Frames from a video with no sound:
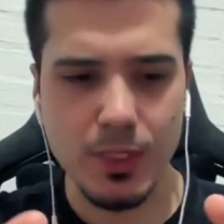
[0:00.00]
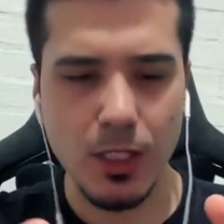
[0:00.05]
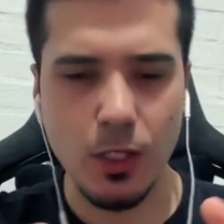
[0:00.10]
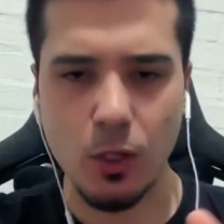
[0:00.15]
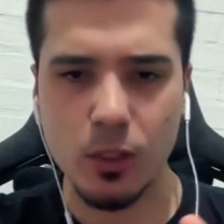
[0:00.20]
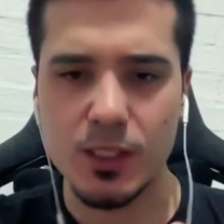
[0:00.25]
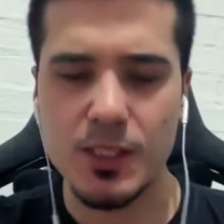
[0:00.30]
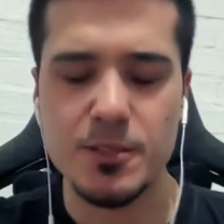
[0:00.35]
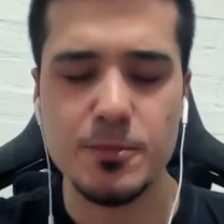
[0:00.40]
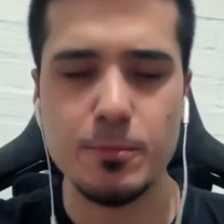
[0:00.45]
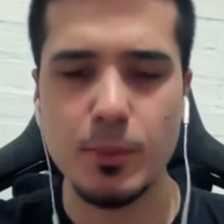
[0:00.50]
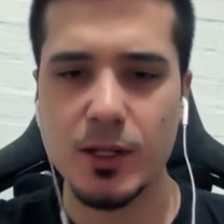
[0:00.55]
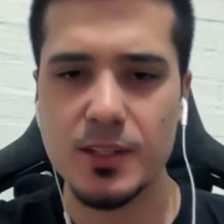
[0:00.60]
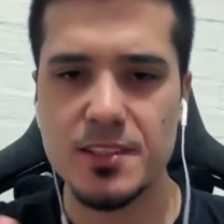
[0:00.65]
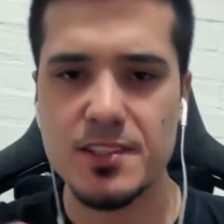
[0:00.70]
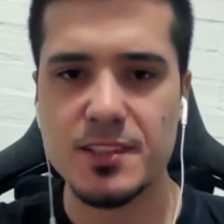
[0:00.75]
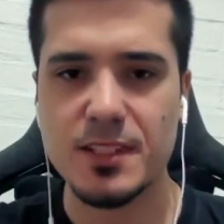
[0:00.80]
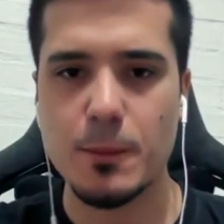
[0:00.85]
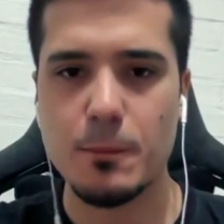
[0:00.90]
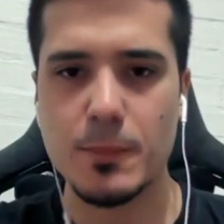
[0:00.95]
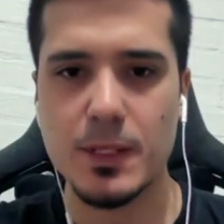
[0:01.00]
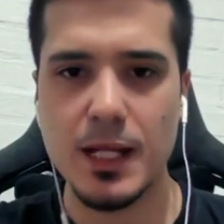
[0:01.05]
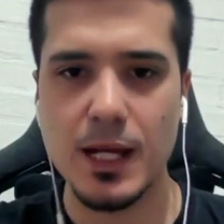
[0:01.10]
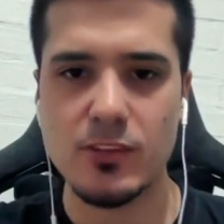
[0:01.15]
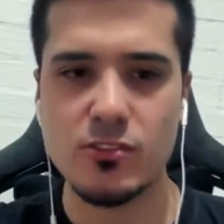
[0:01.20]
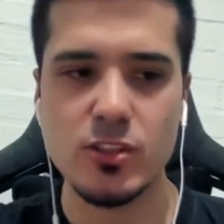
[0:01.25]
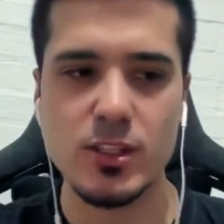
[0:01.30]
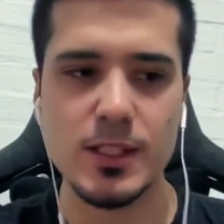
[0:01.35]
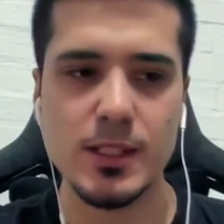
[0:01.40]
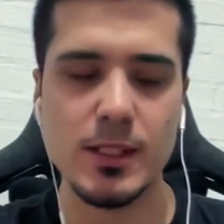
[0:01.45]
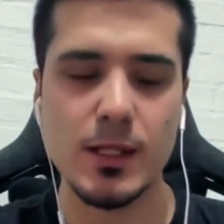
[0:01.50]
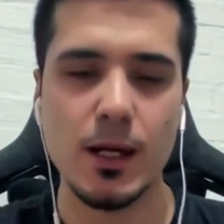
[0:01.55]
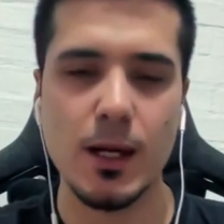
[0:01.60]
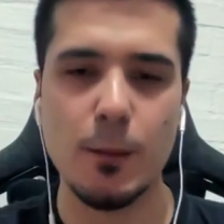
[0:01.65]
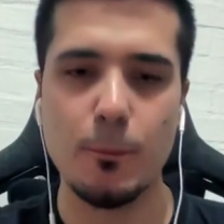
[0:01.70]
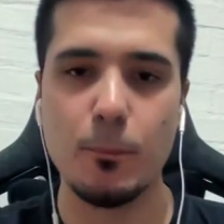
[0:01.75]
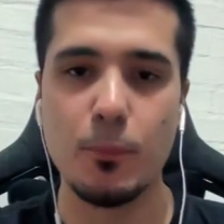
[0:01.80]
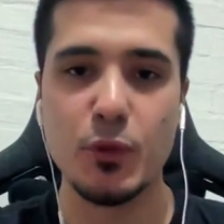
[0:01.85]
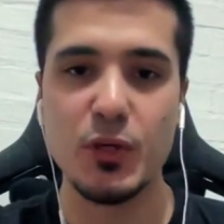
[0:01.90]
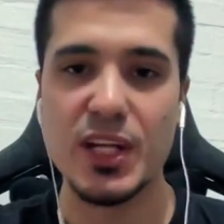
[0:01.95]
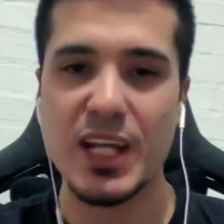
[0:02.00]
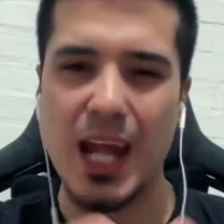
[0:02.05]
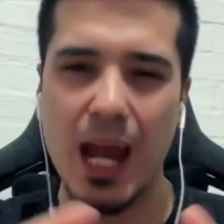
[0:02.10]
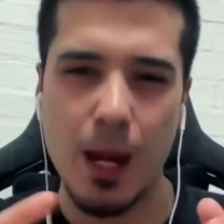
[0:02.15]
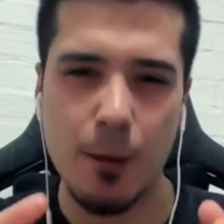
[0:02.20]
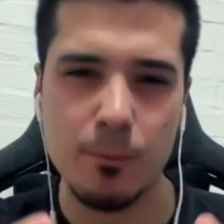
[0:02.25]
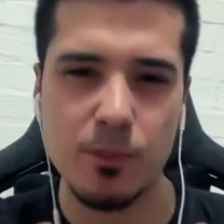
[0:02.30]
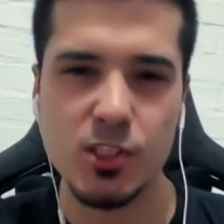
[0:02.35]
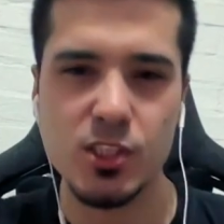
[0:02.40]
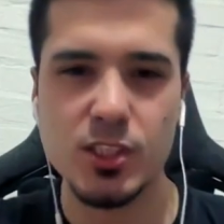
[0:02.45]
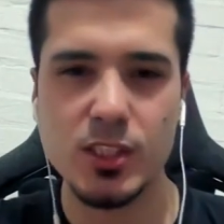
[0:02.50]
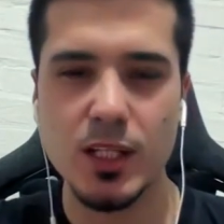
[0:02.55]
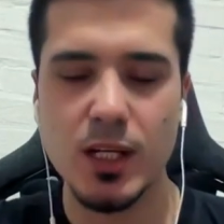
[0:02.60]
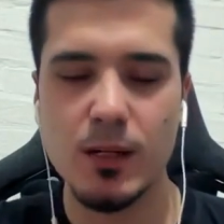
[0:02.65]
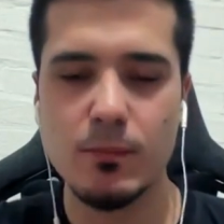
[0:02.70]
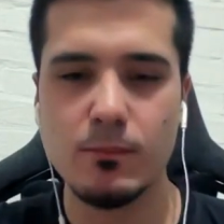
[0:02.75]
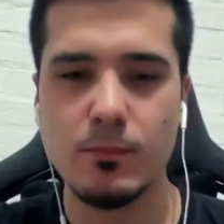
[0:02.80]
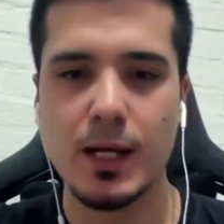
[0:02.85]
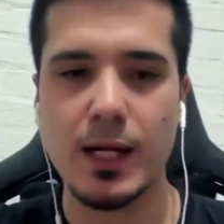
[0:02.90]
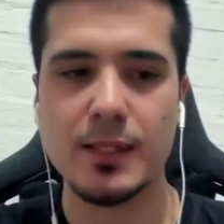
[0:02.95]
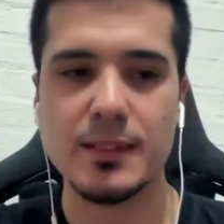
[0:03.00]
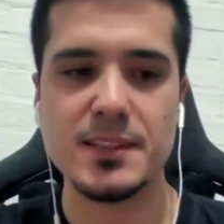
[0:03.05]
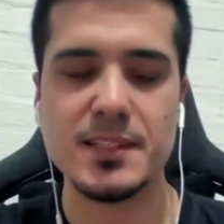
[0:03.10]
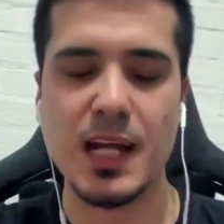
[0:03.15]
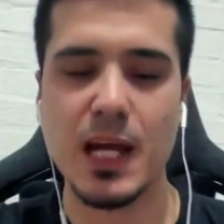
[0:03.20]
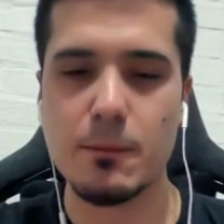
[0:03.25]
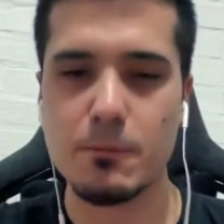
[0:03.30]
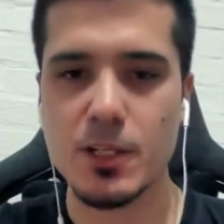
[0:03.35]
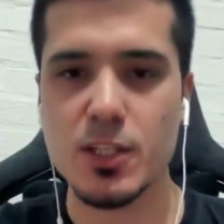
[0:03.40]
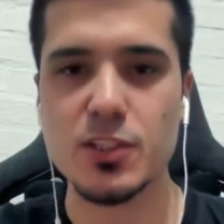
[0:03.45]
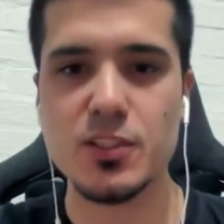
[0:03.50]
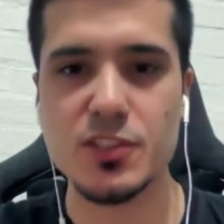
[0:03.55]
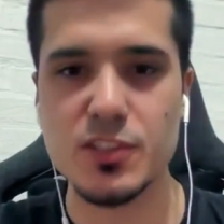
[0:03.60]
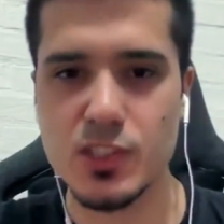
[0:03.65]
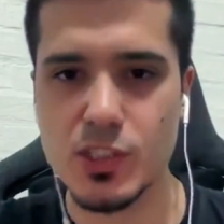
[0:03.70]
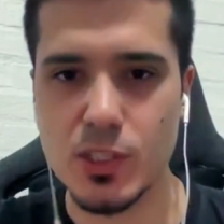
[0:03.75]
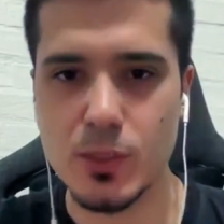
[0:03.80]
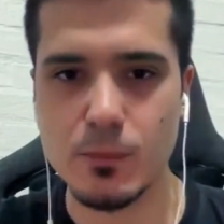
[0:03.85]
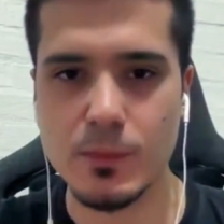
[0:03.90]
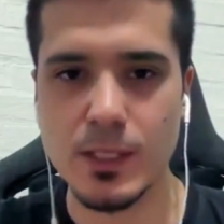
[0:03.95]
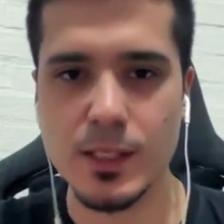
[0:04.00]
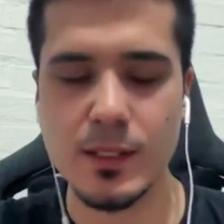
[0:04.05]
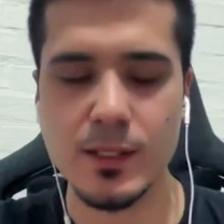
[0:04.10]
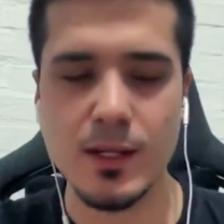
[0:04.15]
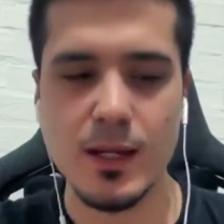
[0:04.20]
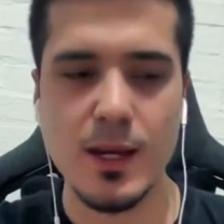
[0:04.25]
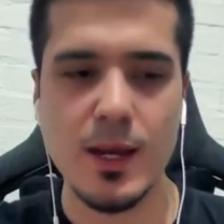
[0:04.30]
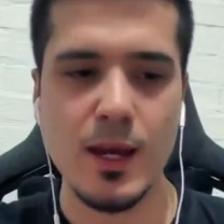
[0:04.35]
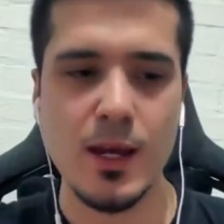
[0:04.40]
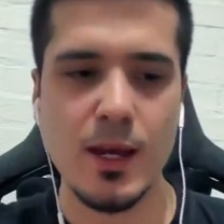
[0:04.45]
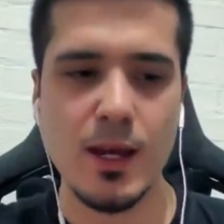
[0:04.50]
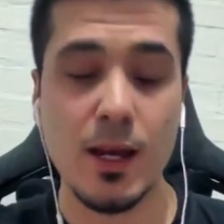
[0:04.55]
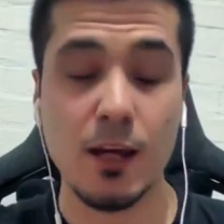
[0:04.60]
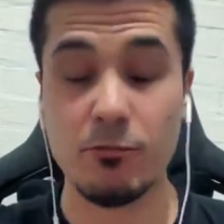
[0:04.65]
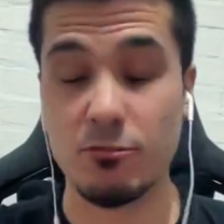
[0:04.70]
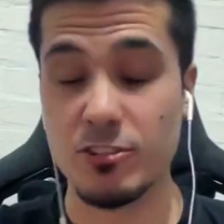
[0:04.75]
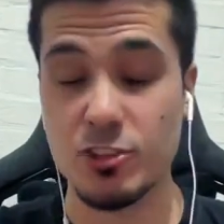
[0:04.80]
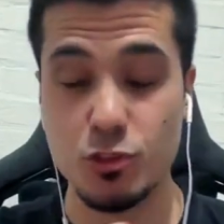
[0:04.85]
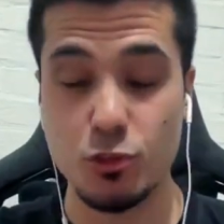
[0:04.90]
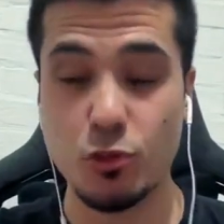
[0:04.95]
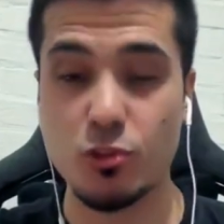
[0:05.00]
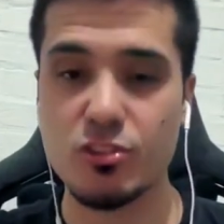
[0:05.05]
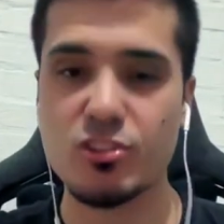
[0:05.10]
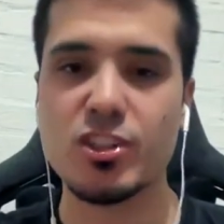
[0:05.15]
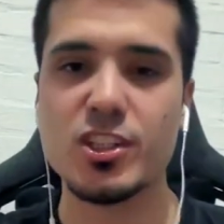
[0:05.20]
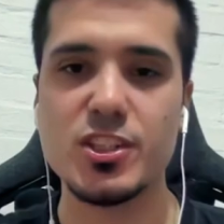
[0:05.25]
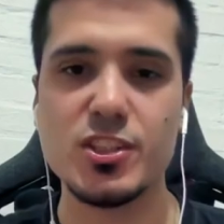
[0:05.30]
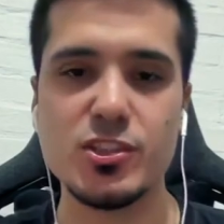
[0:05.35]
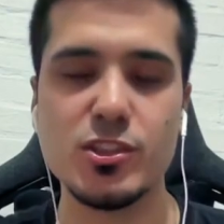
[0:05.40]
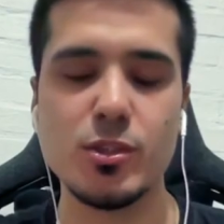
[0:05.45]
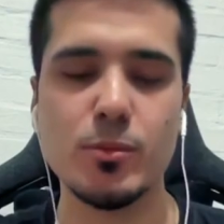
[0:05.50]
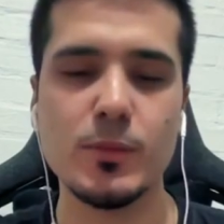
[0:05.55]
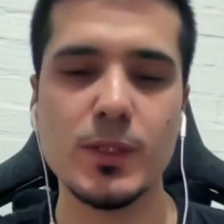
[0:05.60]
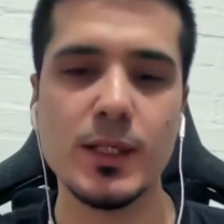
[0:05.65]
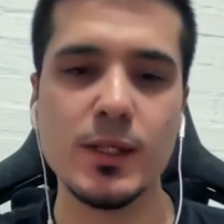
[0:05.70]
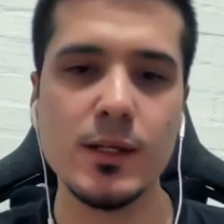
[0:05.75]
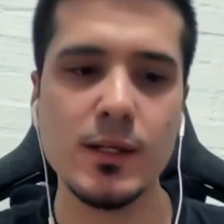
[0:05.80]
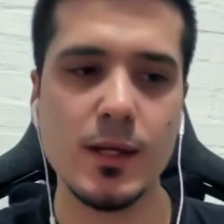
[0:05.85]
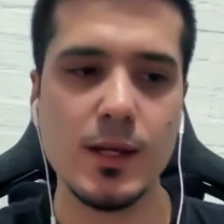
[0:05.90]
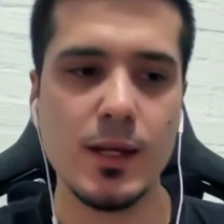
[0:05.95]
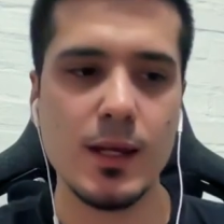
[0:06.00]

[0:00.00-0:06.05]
all this process can be actually very cumbersome and time consuming and resource consuming,